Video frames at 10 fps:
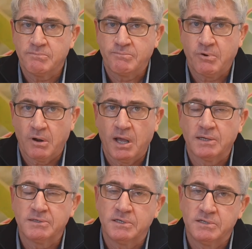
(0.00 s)

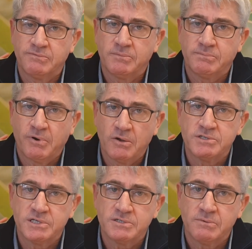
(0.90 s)
product and a different
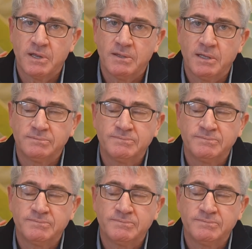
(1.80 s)
process around that.